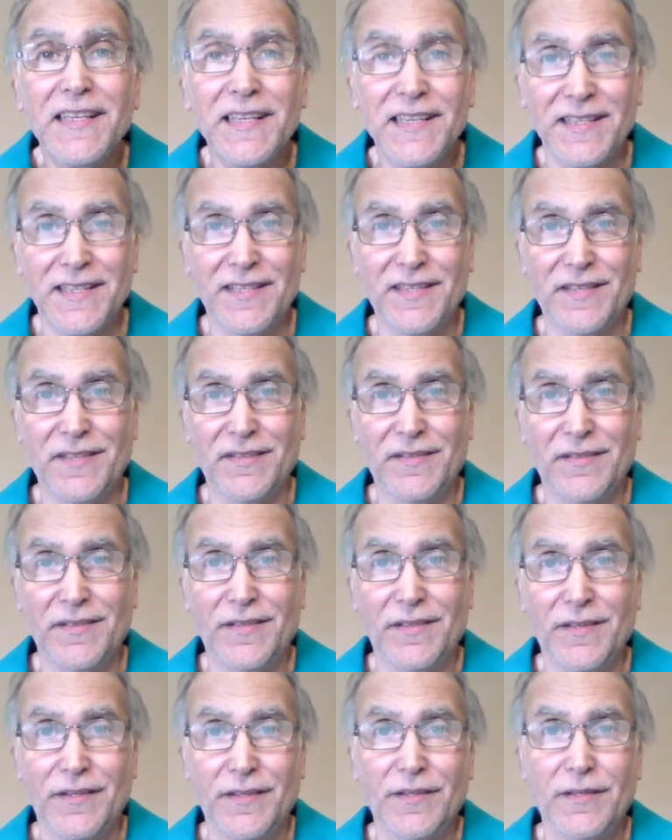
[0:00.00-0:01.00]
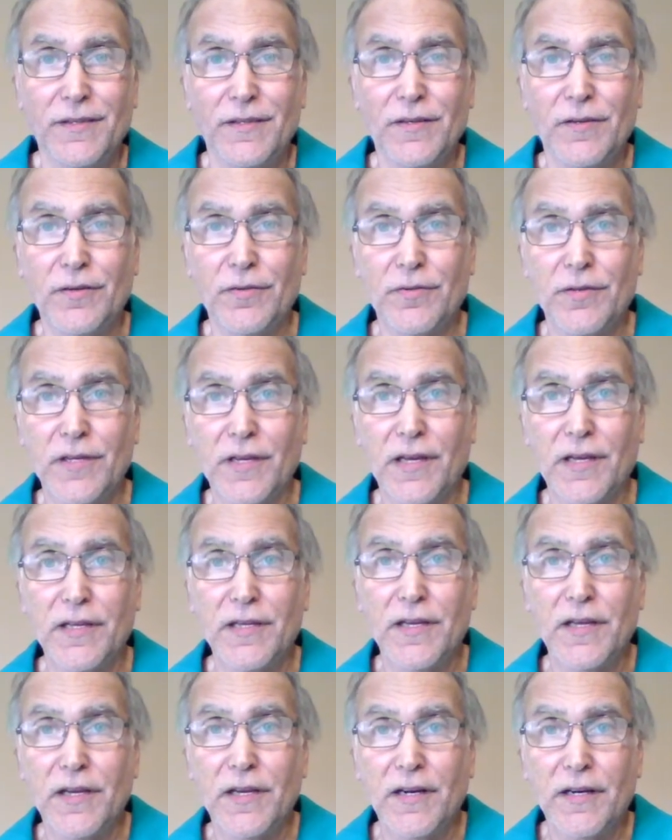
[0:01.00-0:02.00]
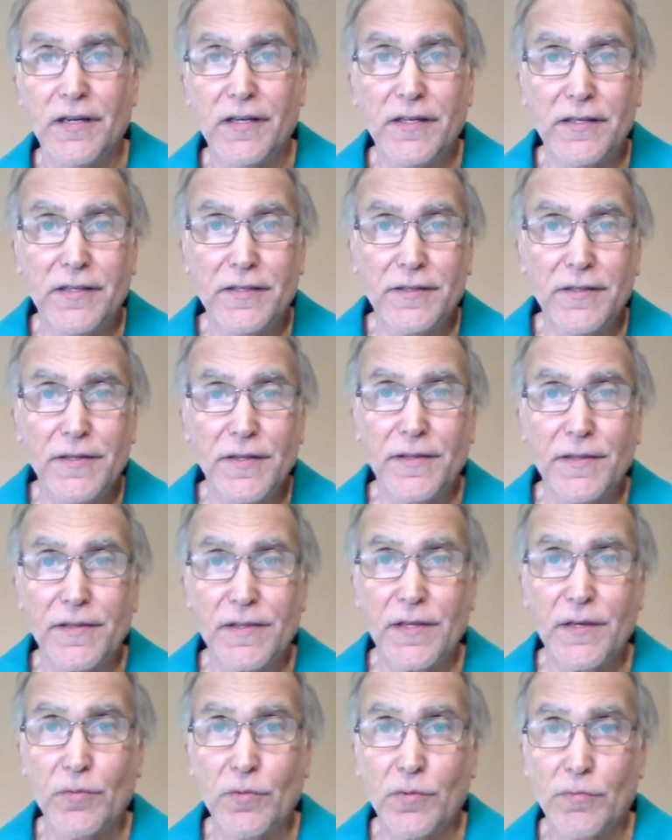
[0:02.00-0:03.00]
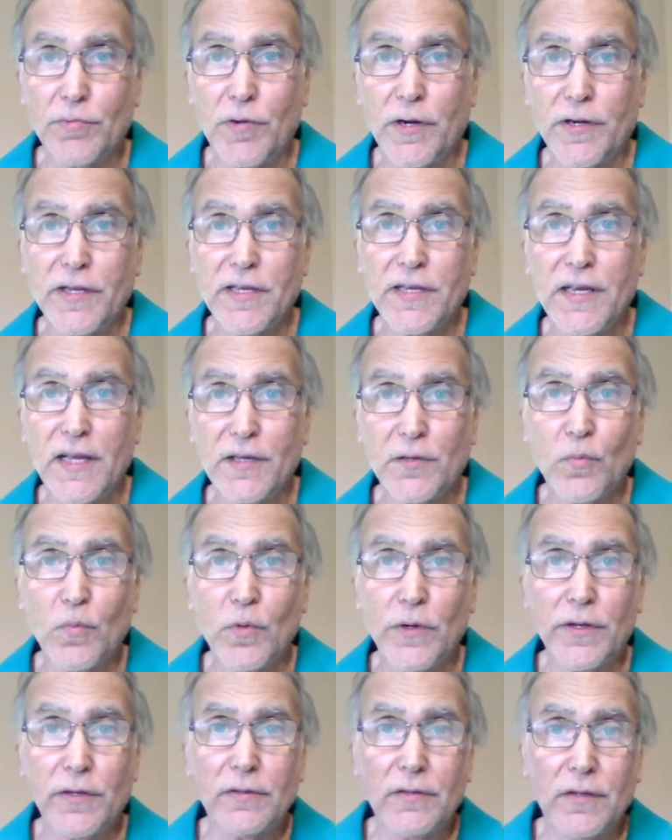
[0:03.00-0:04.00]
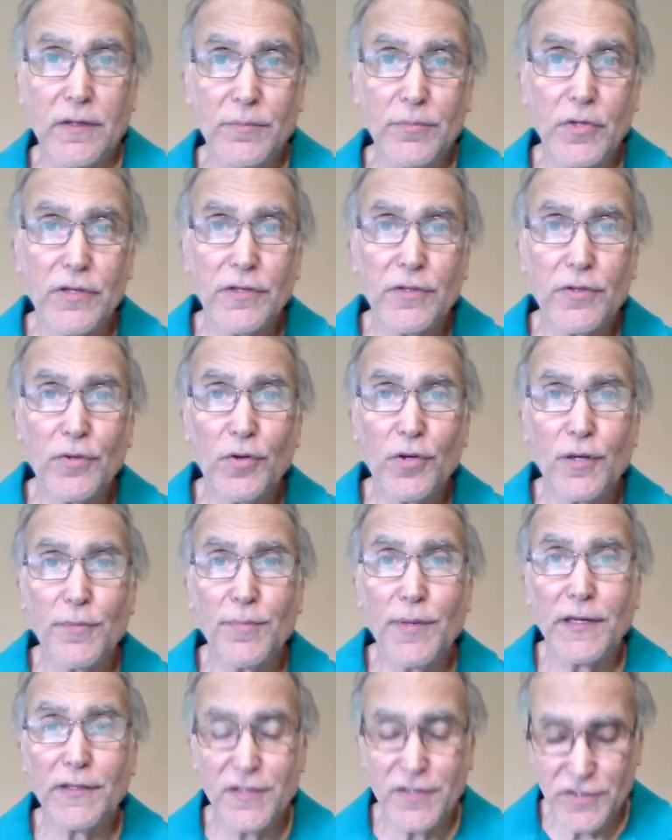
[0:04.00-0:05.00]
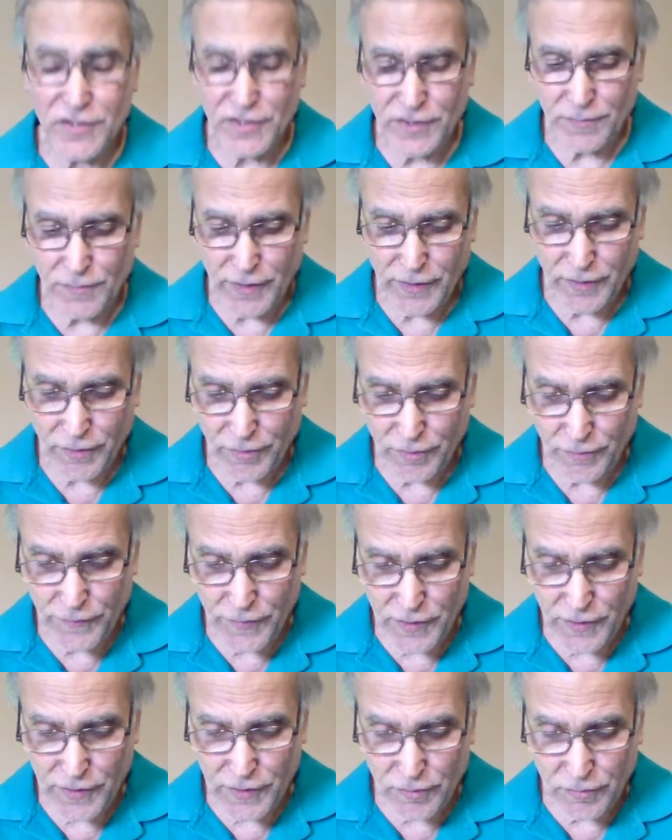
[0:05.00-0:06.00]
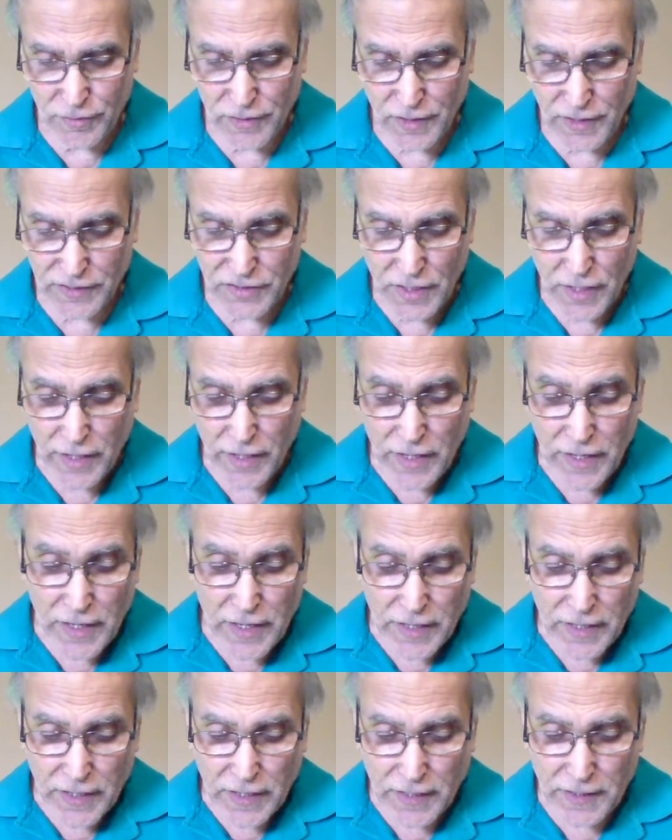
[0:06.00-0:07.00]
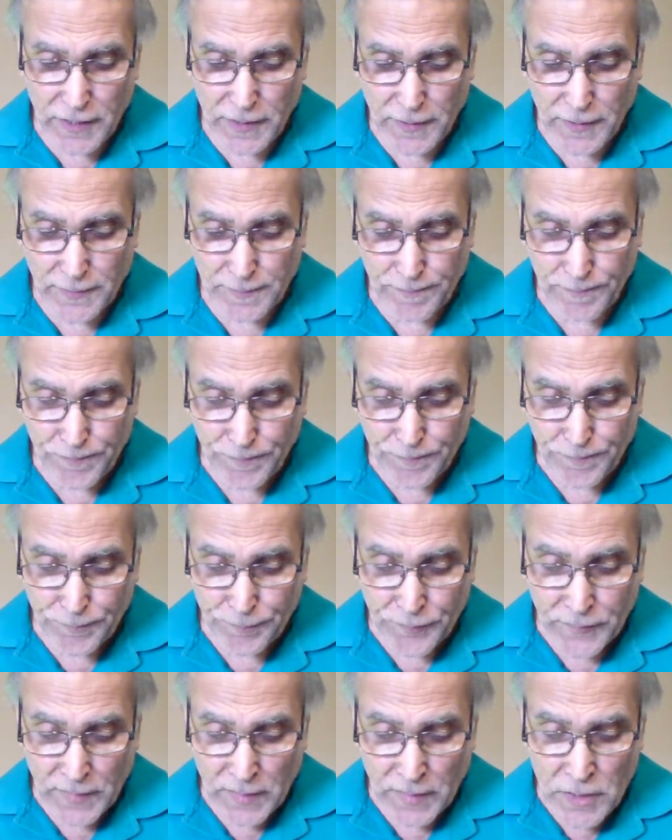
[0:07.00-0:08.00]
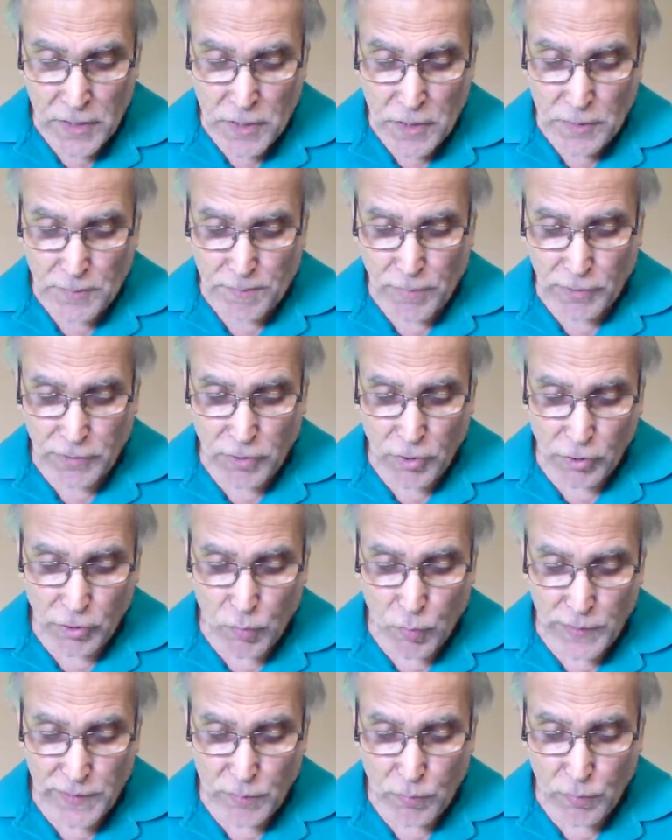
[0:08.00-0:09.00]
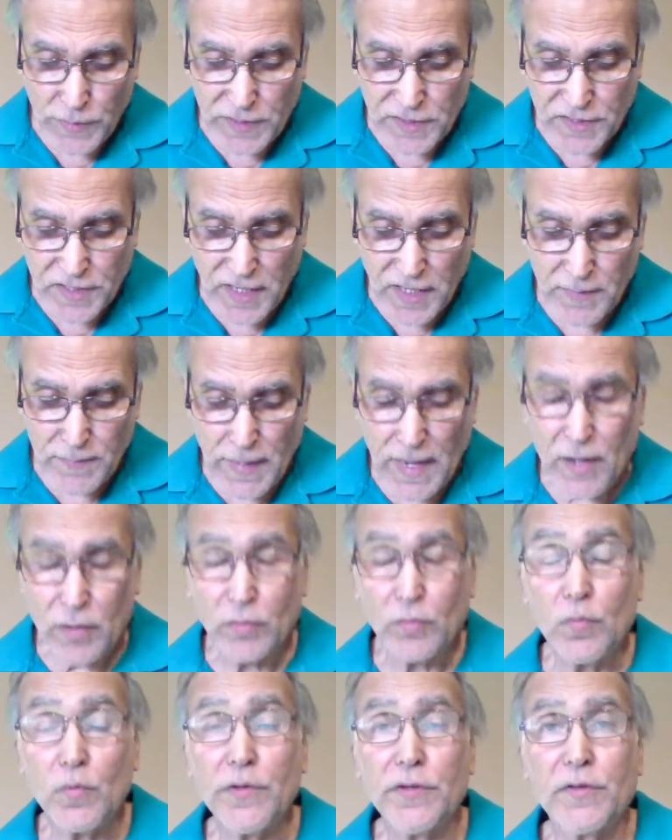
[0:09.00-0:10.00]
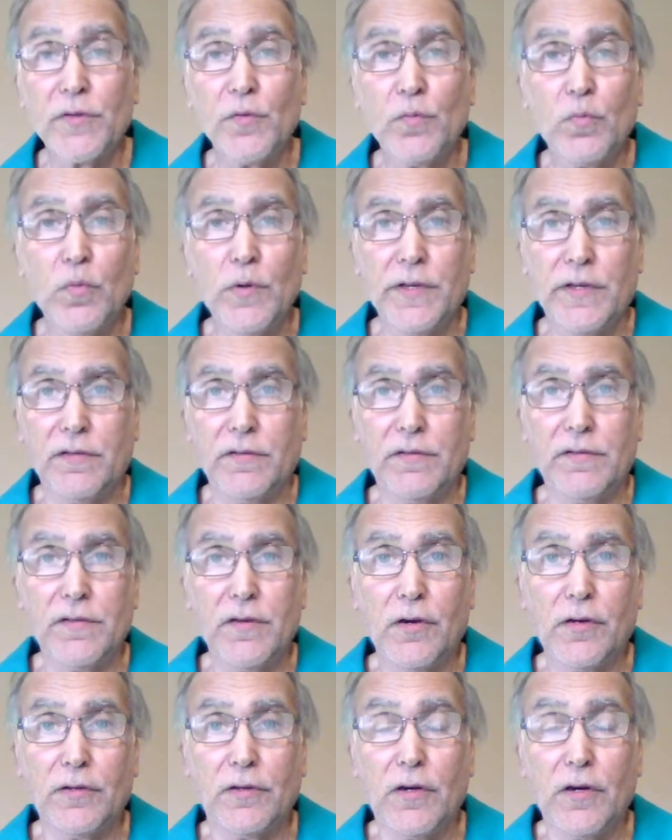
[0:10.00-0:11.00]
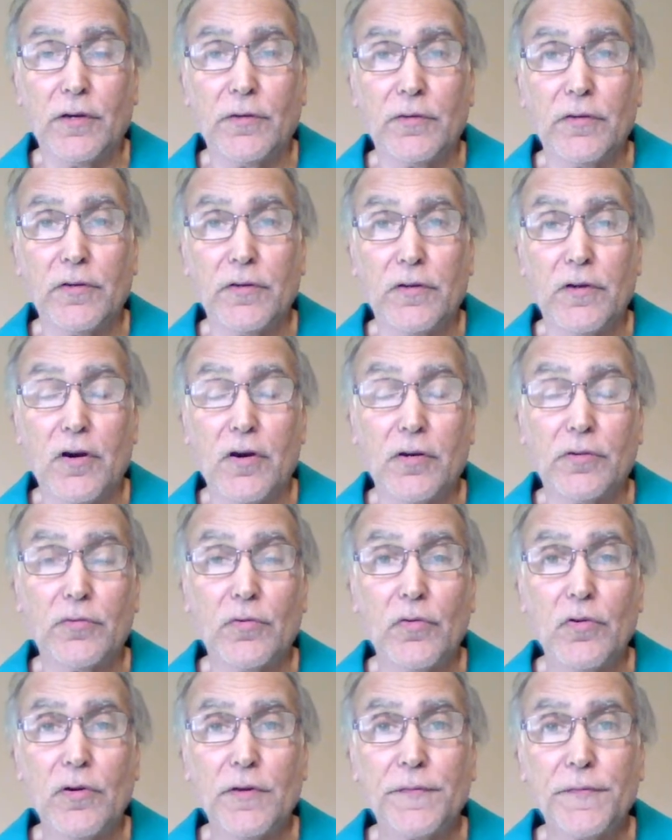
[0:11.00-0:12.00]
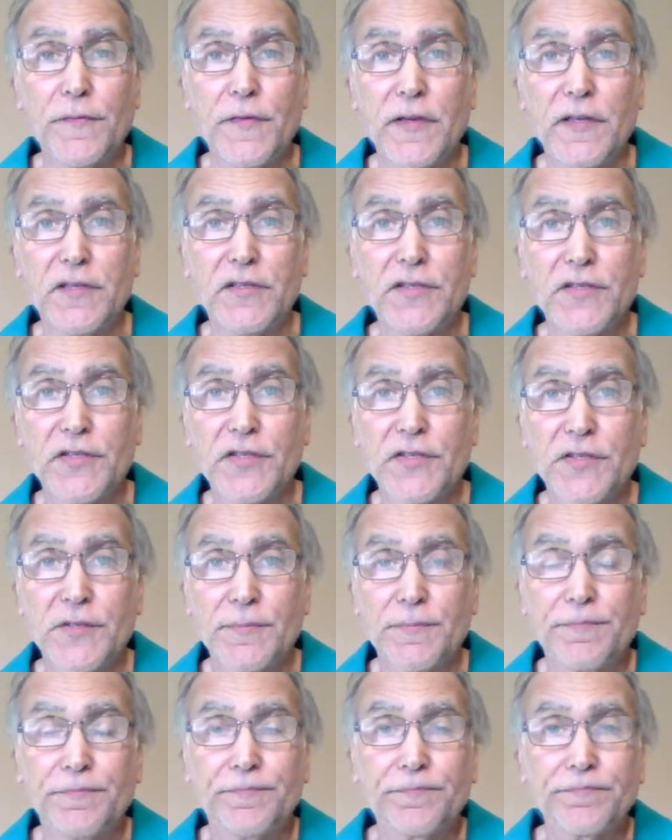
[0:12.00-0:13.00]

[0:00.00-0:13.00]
it, okay? They were running at will. I'm going to talk about this in my other video, guys. But look, we came out with the win. Our offense